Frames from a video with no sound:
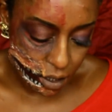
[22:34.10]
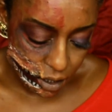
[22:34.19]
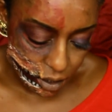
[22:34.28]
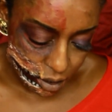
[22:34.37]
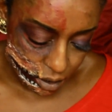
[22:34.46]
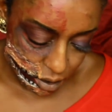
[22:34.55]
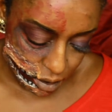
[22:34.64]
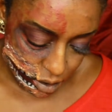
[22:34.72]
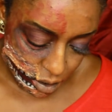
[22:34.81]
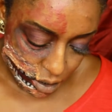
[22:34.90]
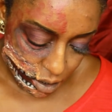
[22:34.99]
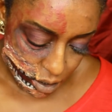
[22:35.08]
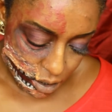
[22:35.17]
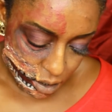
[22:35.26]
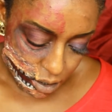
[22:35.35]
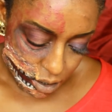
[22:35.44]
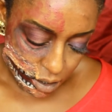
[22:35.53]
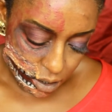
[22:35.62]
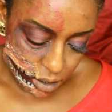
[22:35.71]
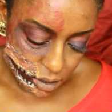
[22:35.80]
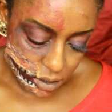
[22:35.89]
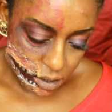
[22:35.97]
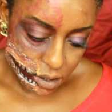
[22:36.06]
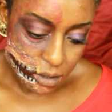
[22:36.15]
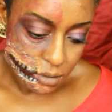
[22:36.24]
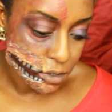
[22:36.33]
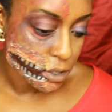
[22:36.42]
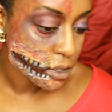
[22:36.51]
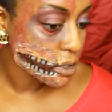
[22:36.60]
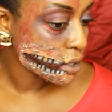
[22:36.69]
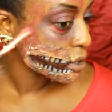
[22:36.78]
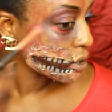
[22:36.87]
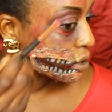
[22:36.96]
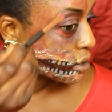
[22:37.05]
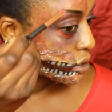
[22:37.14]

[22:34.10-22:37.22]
colour. And I'm just gonna